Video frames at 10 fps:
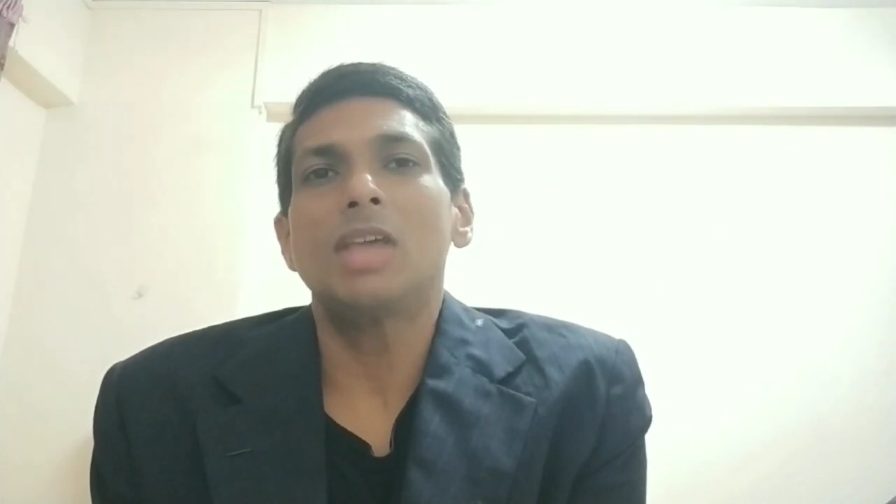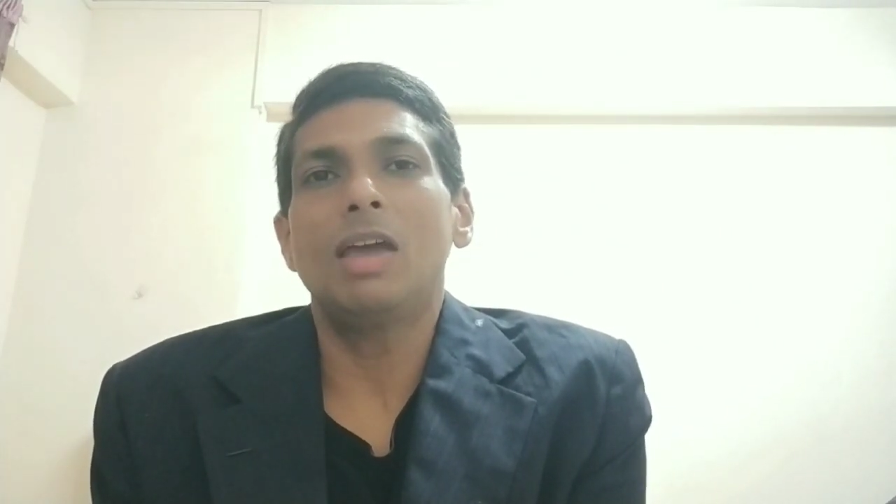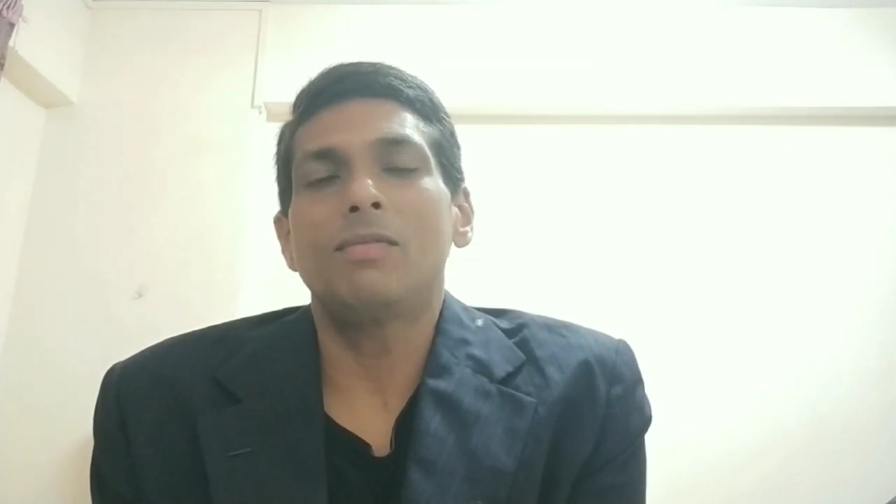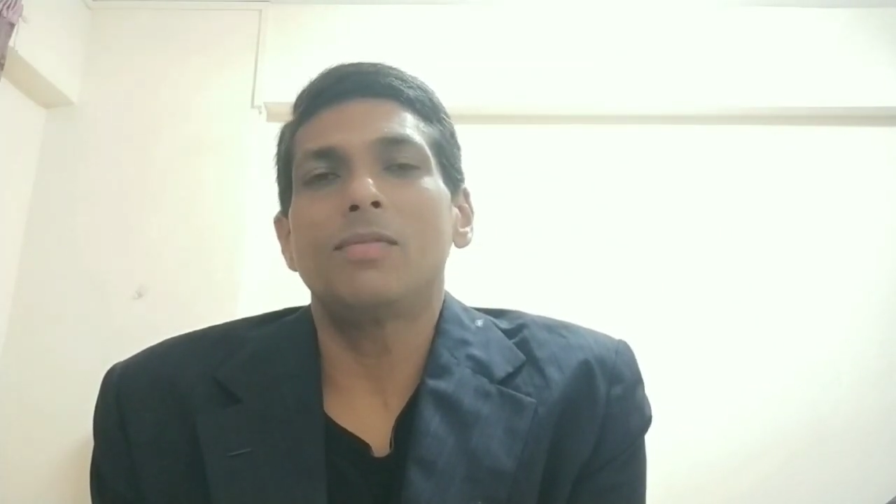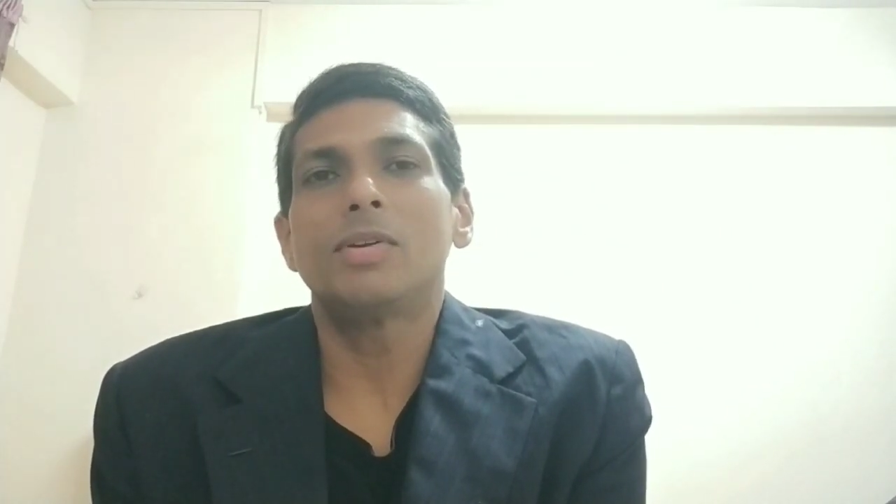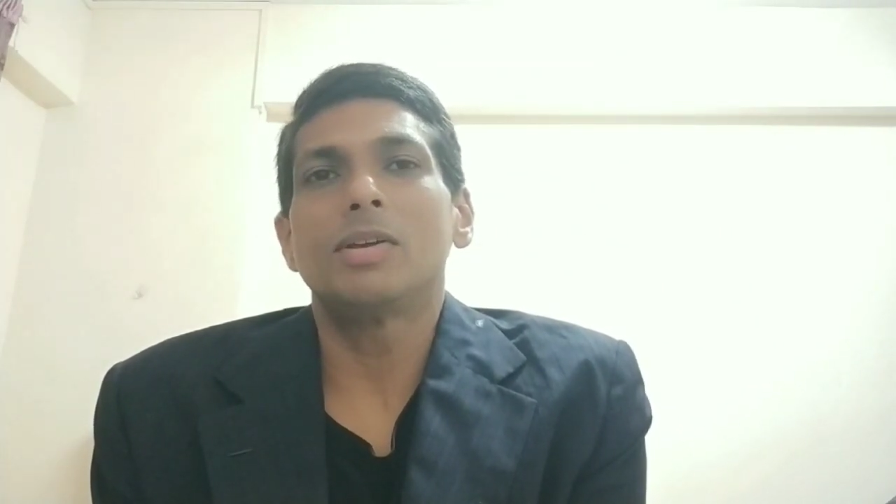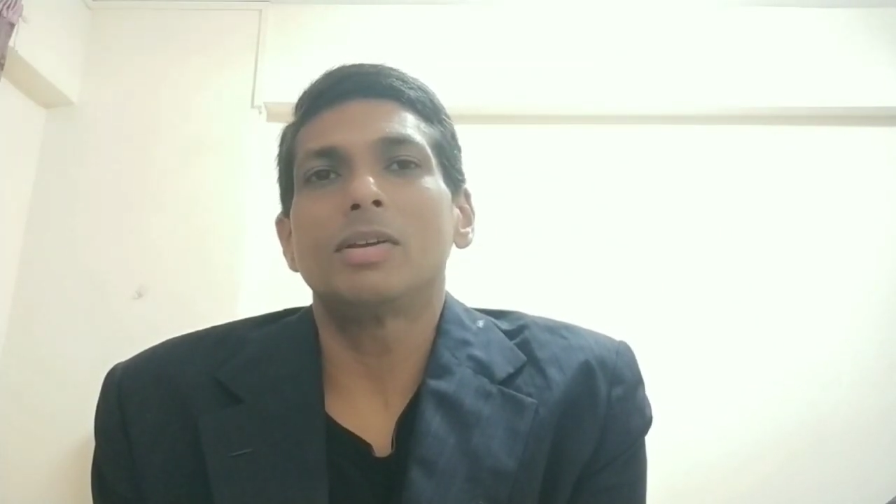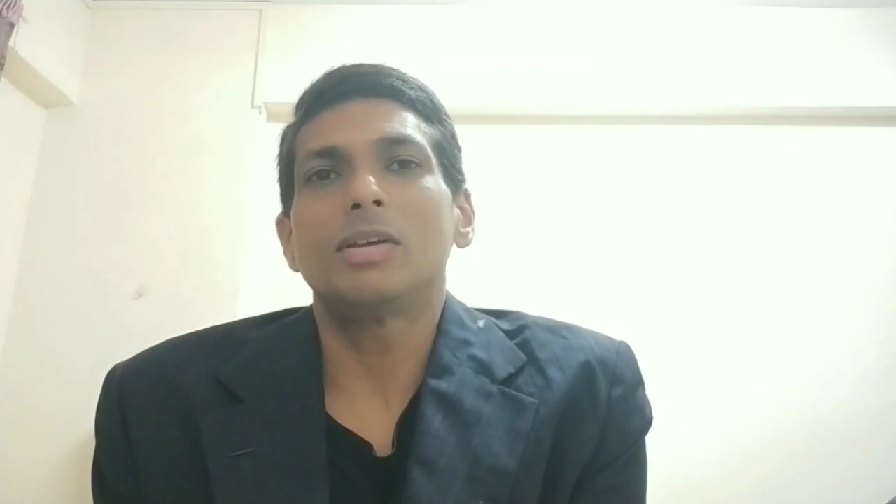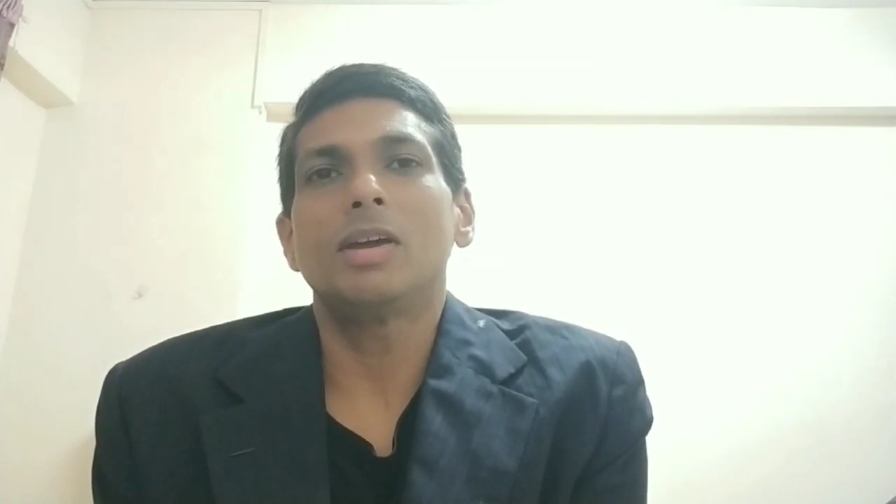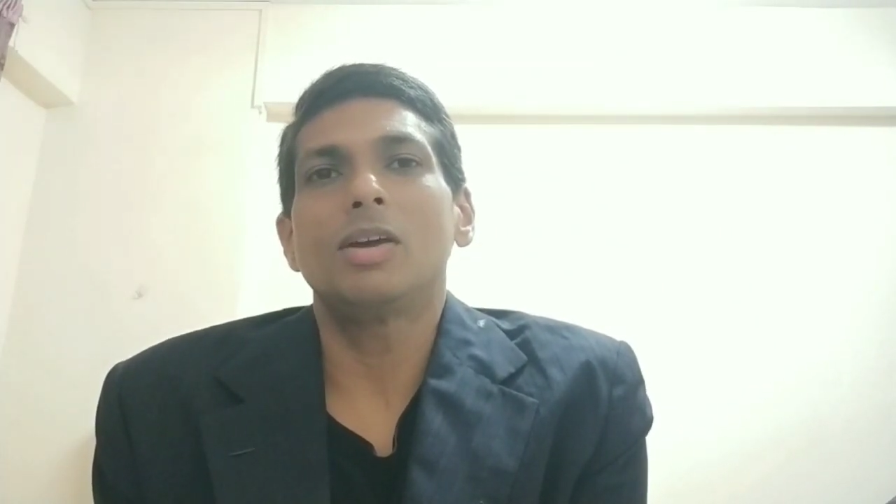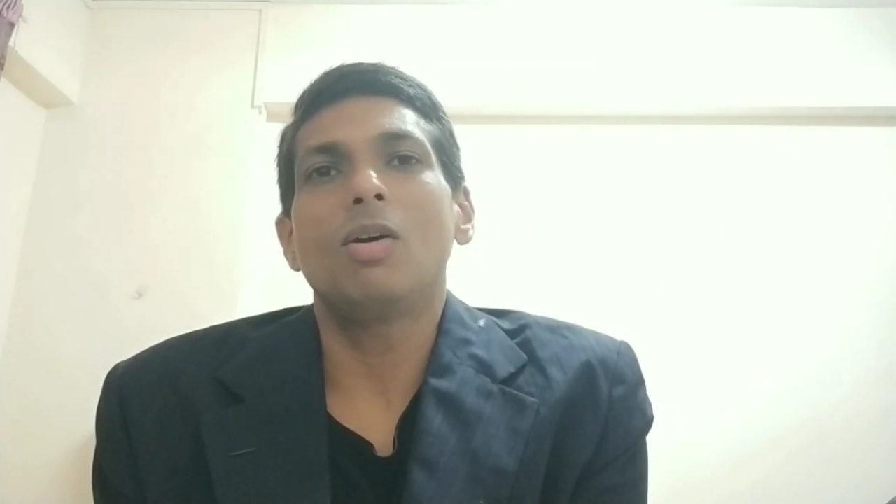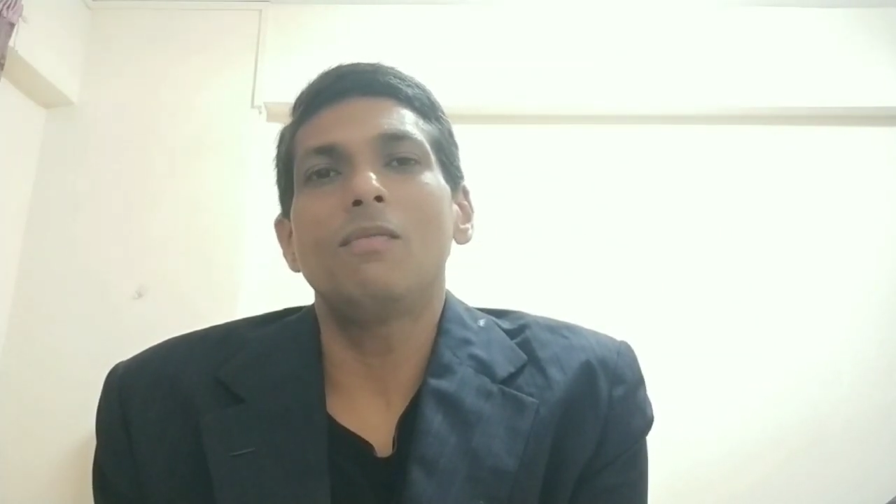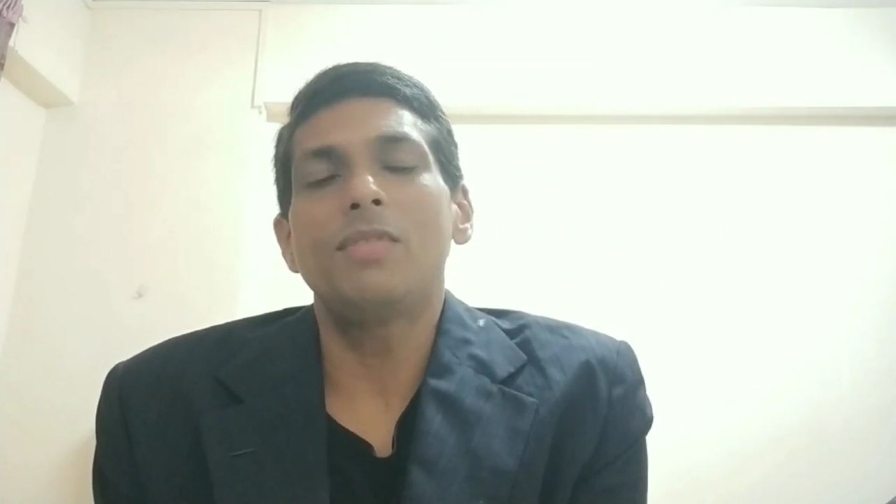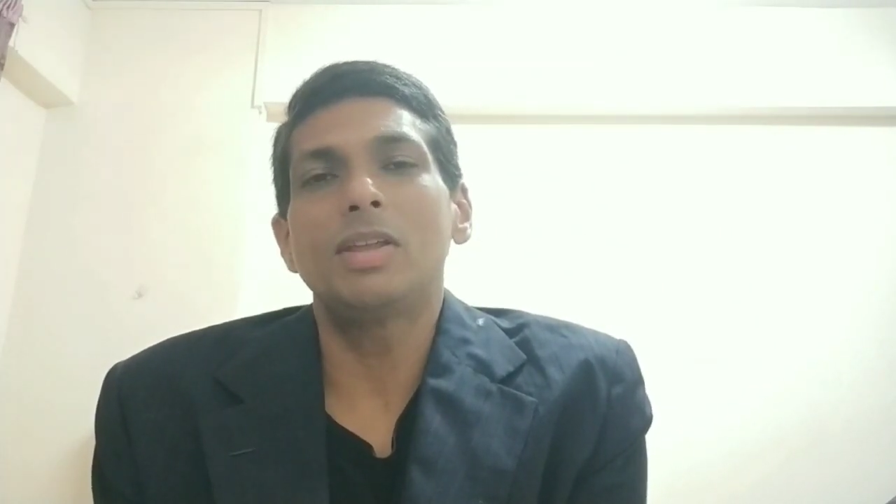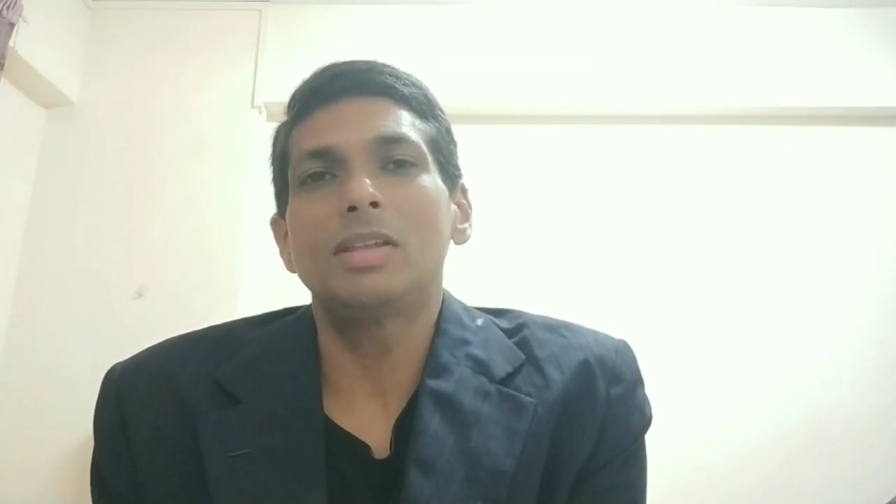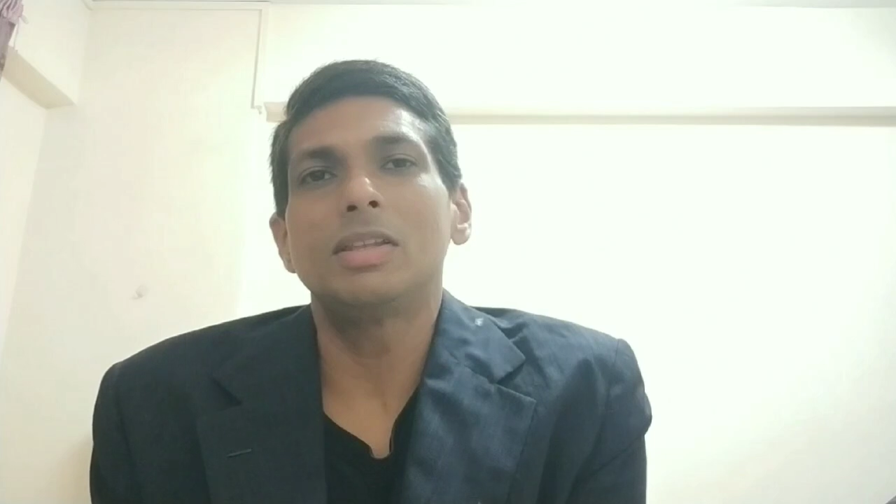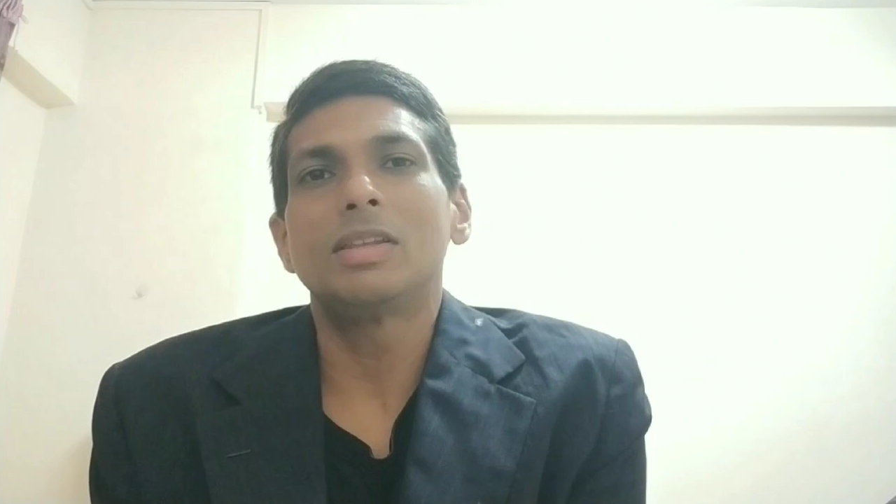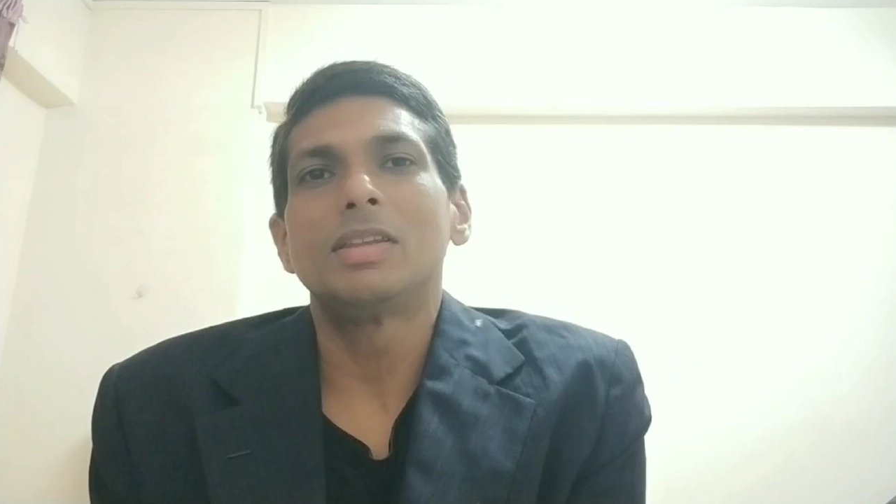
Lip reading: have a confident